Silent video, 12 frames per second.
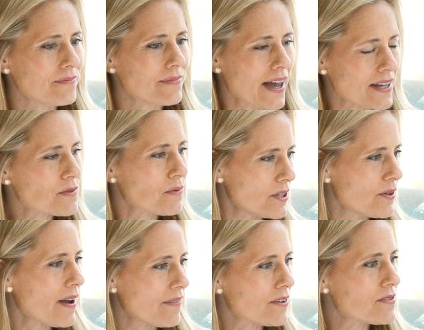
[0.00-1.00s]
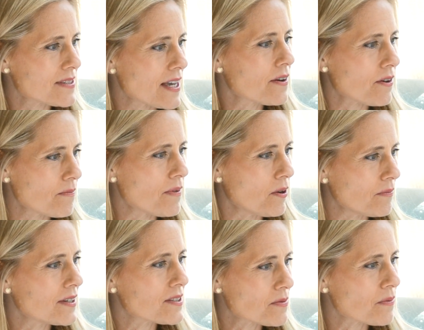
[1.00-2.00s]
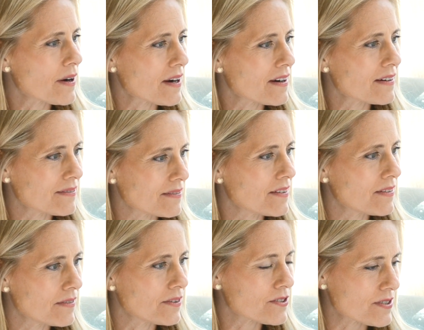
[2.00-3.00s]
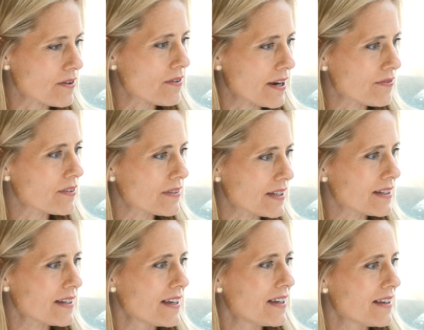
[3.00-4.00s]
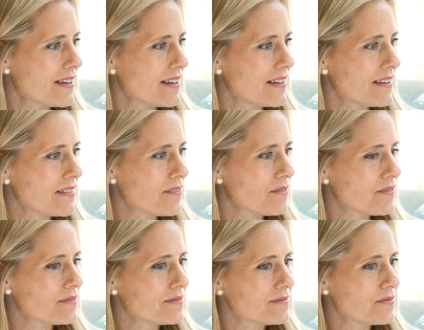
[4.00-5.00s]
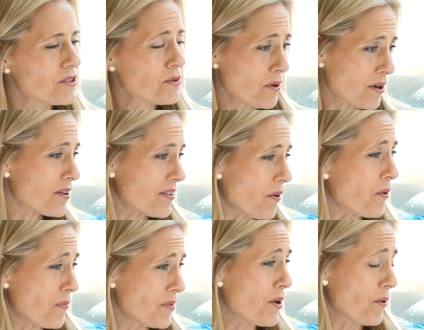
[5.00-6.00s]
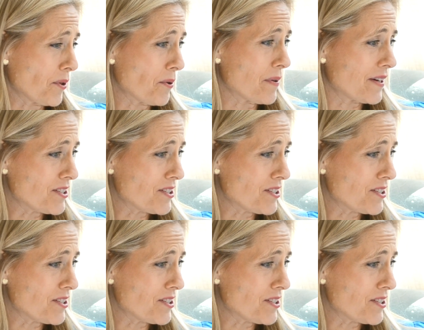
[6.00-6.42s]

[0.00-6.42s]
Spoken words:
that's when you have those sacred moments where you're so grateful that you aren't the only one